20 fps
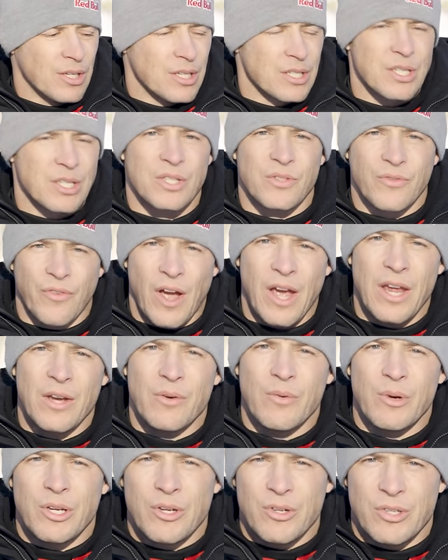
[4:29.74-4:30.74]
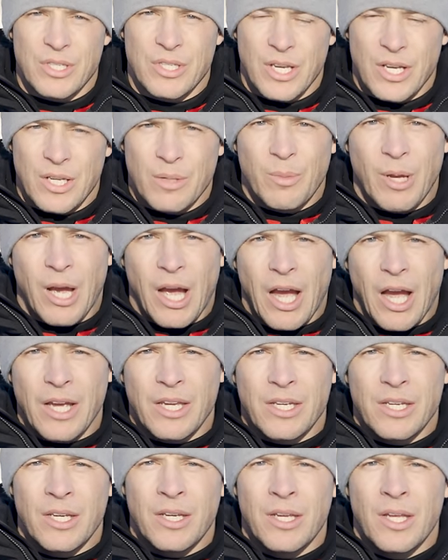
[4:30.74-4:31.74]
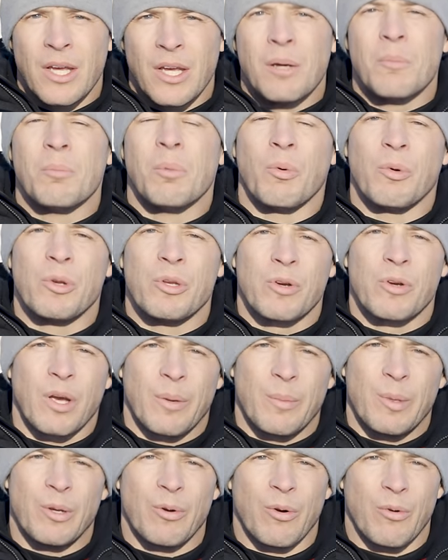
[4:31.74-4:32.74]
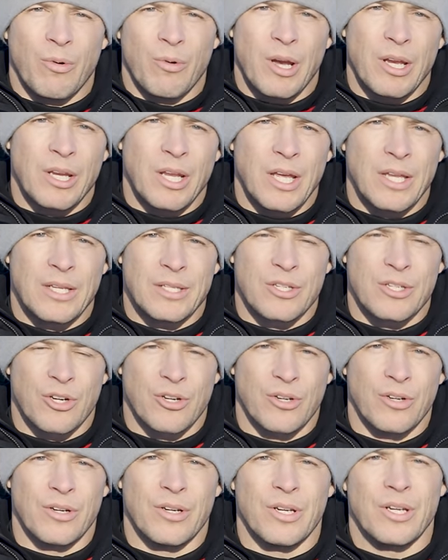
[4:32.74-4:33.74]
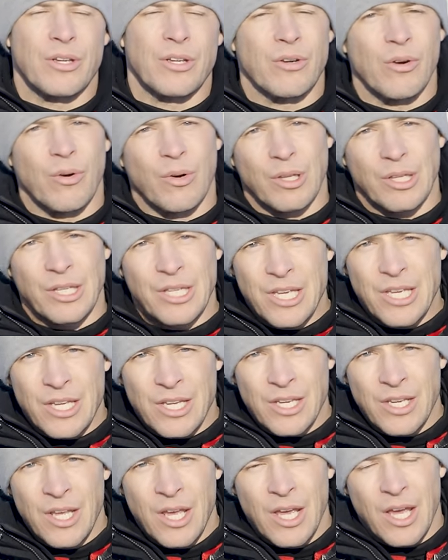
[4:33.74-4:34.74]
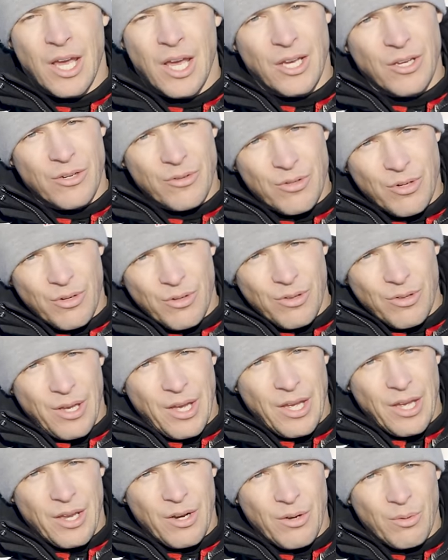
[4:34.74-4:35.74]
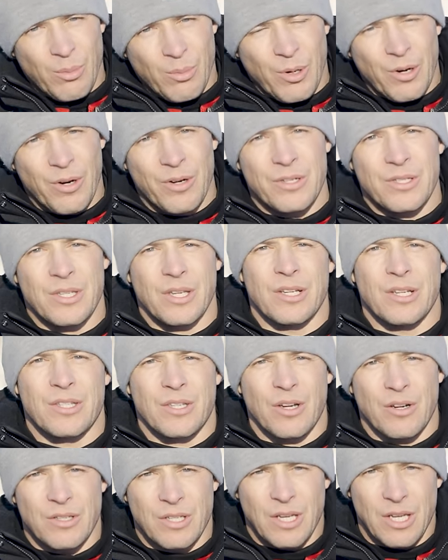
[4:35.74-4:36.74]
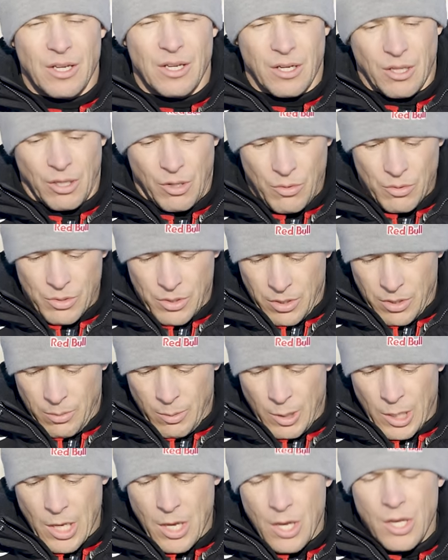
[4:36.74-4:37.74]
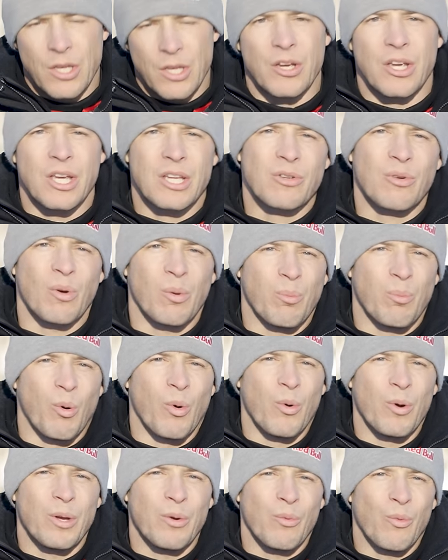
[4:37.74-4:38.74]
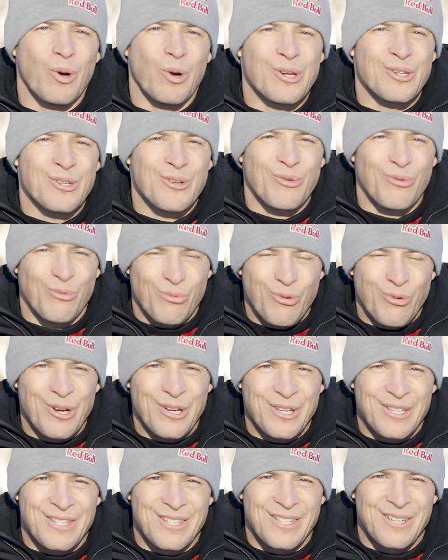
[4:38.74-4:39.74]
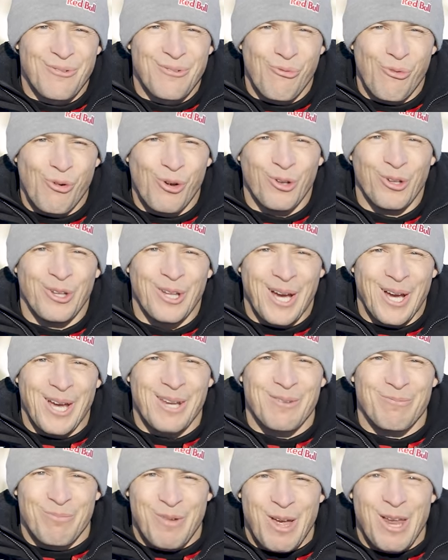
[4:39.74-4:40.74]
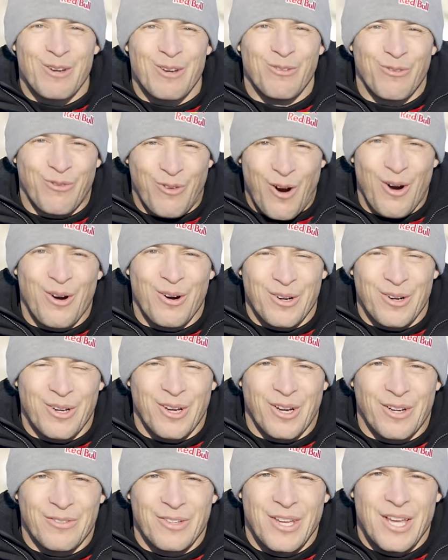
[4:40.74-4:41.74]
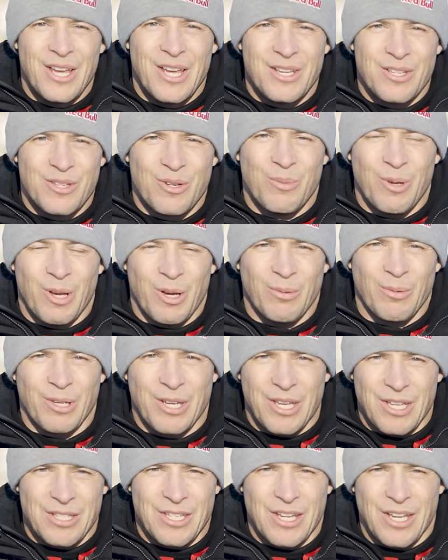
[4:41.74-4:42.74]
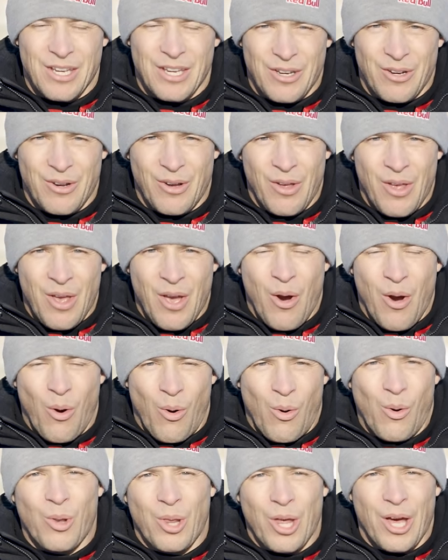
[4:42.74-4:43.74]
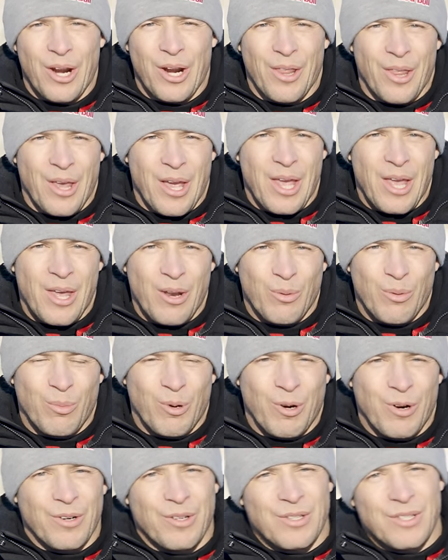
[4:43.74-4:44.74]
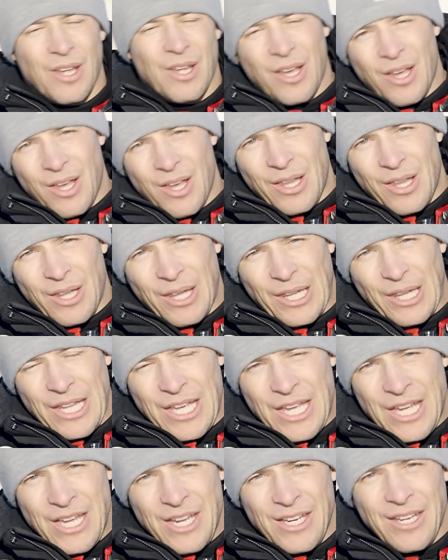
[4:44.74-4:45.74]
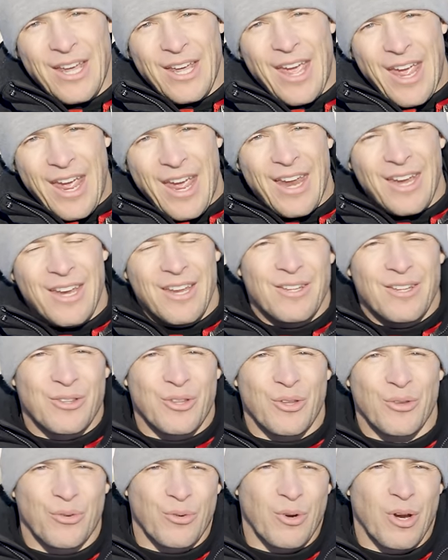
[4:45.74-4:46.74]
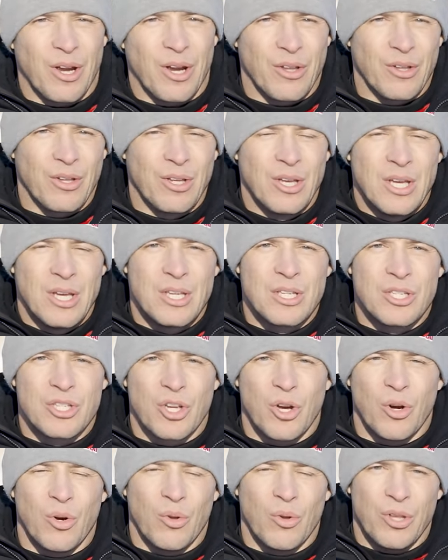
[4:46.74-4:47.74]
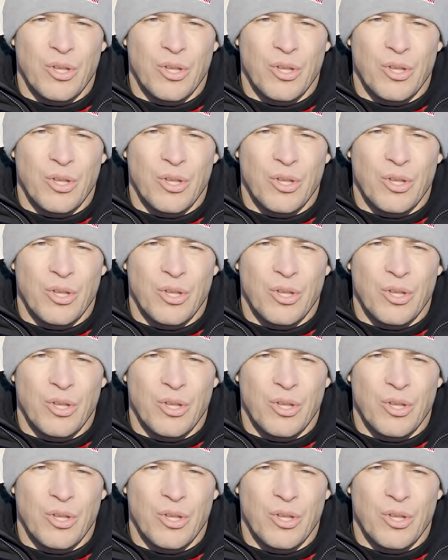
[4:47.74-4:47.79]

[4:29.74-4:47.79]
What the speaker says: is it's fine when you're sitting behind it, but when you come into a right-hand turn and you go to lean and you turn the handlebars and it starts getting closer to me, you get to a point where your wrist will not bend far enough to be able to continue to hold onto the handlebars, lean, and hit the throttle. So